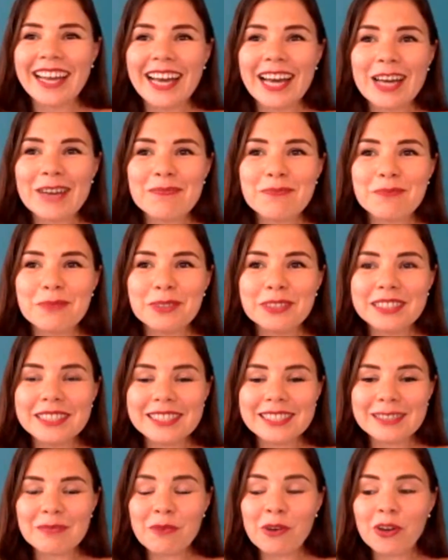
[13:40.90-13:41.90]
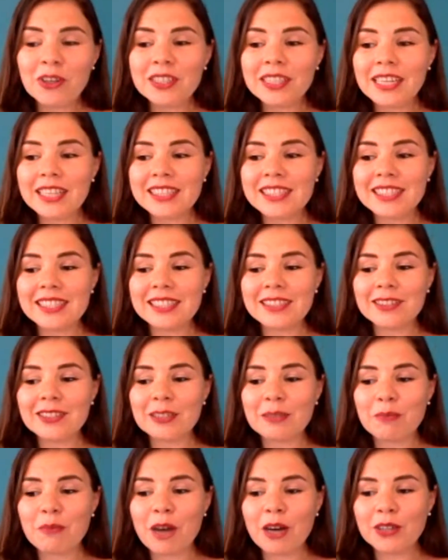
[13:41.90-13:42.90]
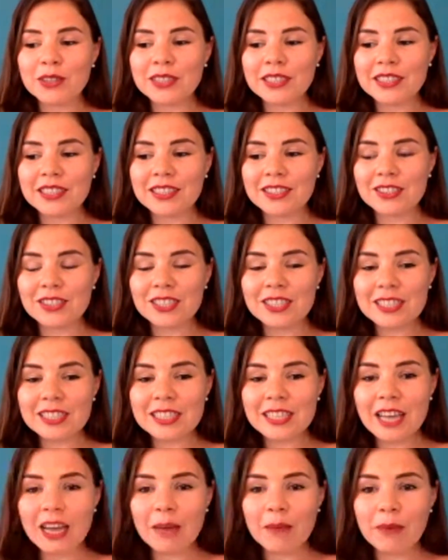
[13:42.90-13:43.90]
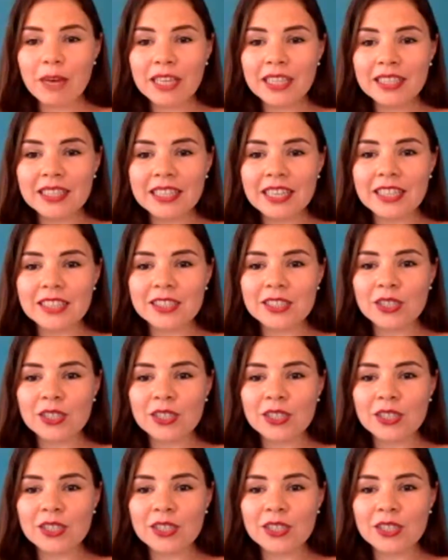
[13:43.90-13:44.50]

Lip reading: a Buddhist monk and sit on the mountain and just meditate.